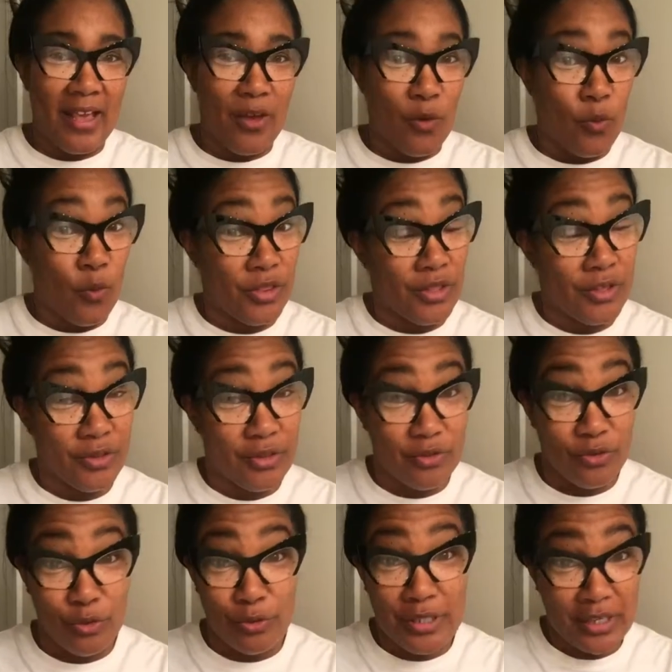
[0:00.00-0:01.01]
Whether
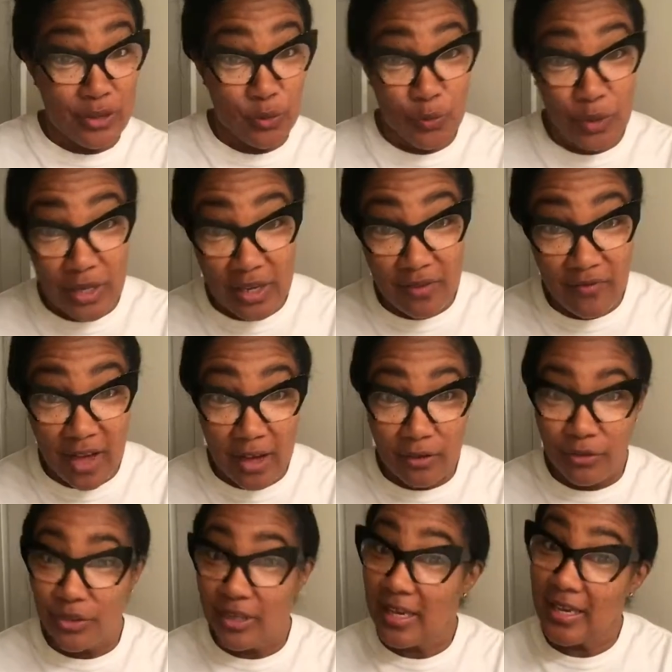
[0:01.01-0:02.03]
you take the weave out,
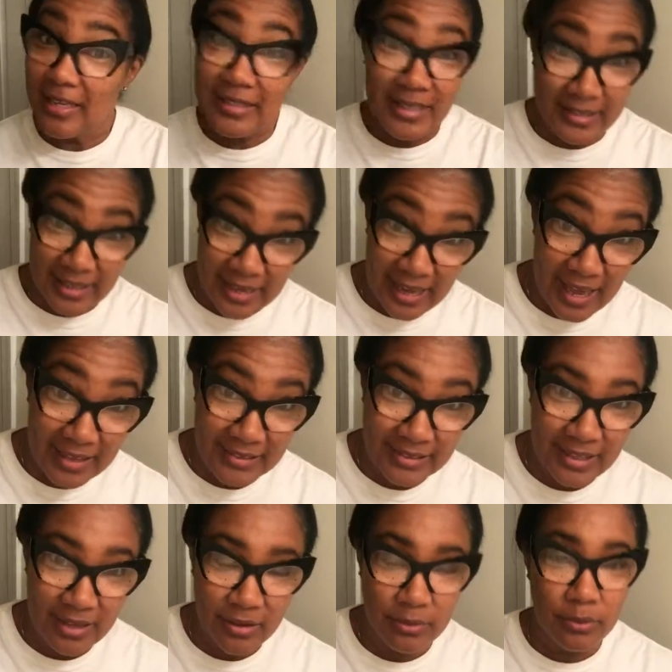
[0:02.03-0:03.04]
you can't take the locks
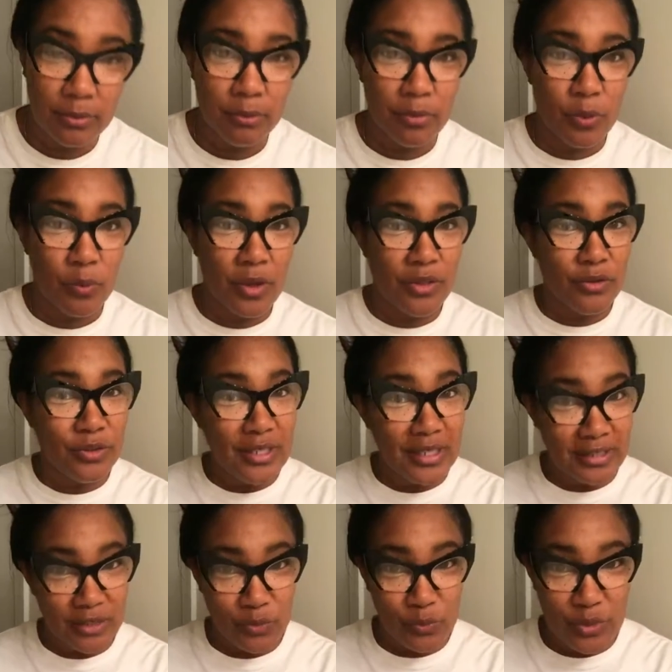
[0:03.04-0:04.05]
out, but whether you
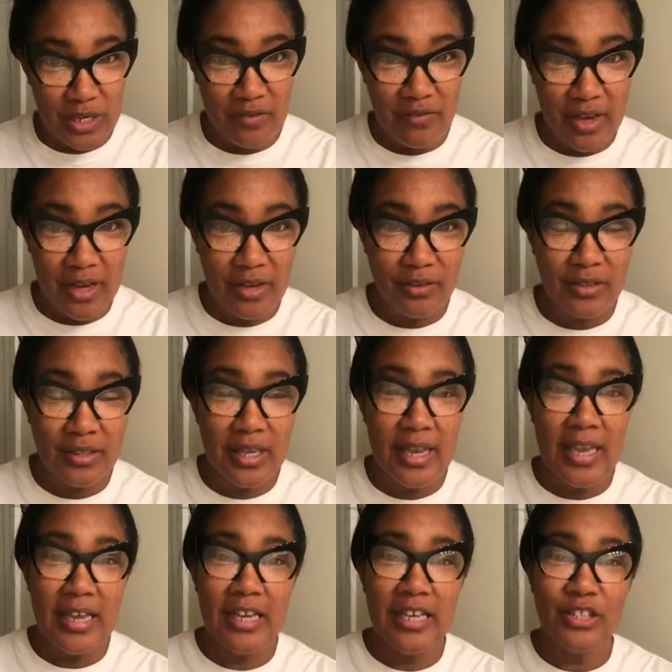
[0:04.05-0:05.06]
take the weave out
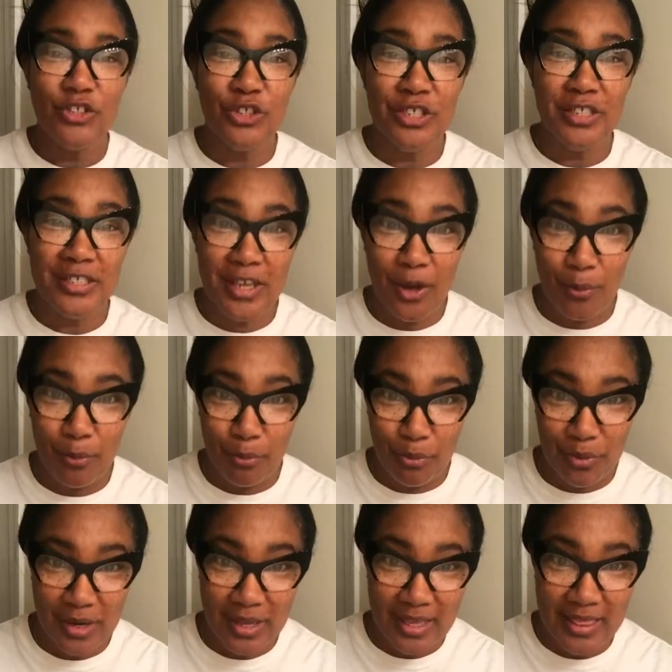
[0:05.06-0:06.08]
and let your scalp
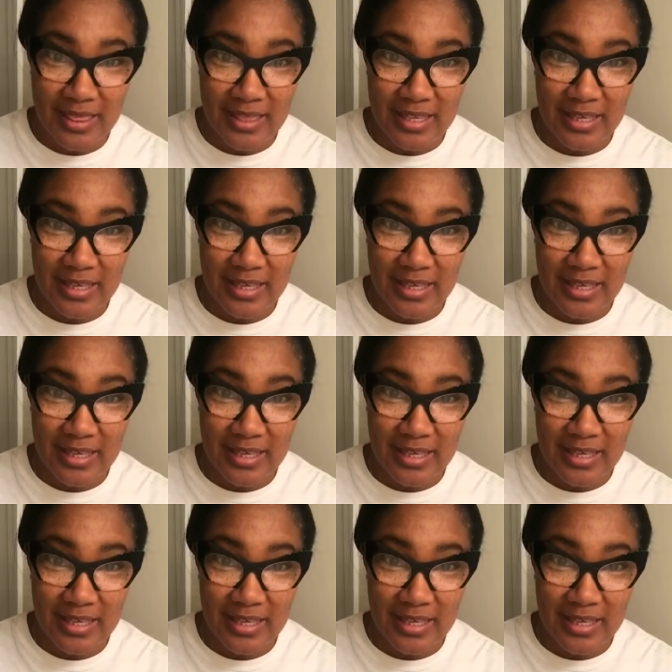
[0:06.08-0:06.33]
breathe,